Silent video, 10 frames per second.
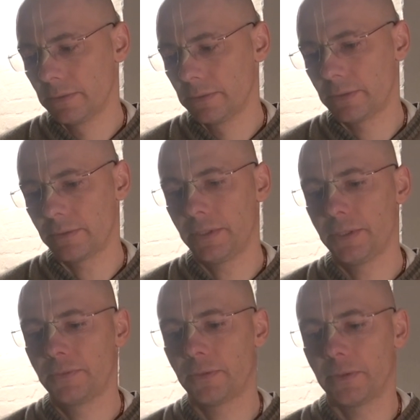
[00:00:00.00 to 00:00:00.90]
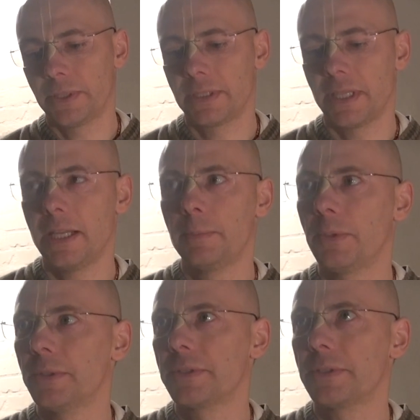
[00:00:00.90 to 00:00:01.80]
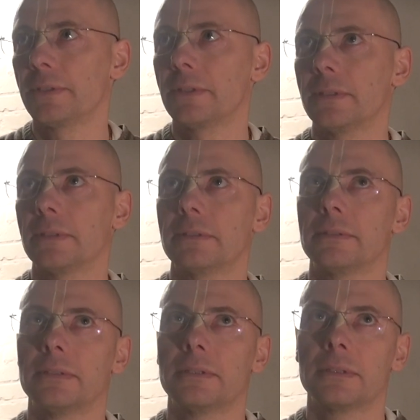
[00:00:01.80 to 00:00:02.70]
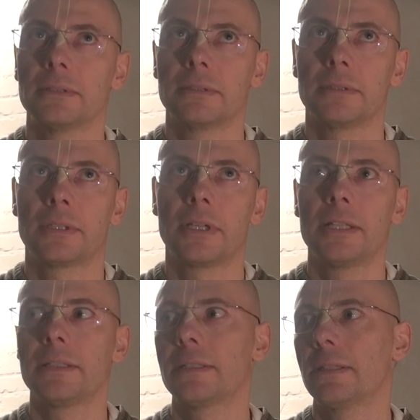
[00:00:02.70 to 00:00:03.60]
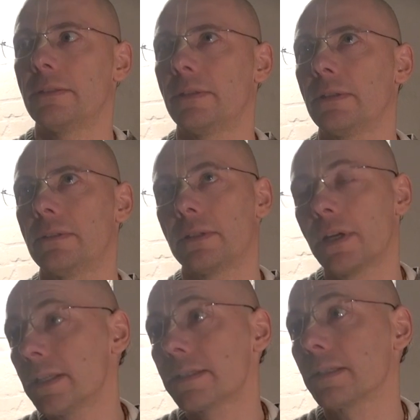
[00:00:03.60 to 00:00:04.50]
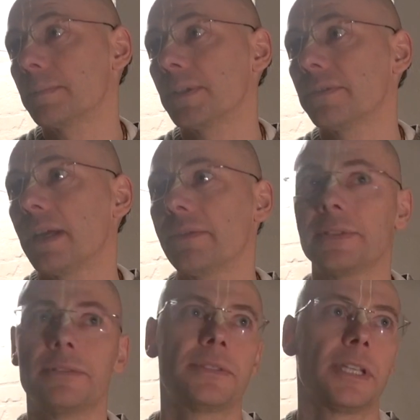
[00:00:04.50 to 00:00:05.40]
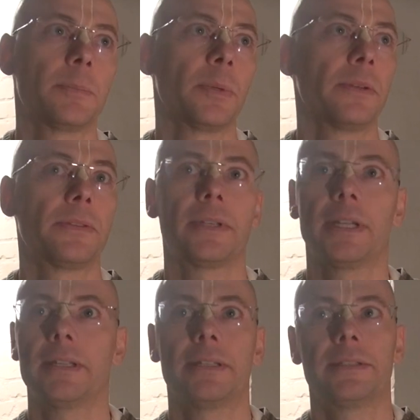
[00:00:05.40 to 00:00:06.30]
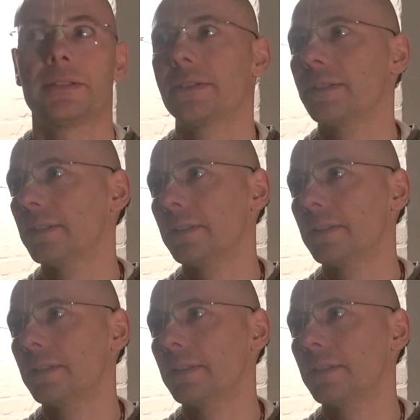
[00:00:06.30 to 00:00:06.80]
So this, for a sane person, the concept of having to take birth again is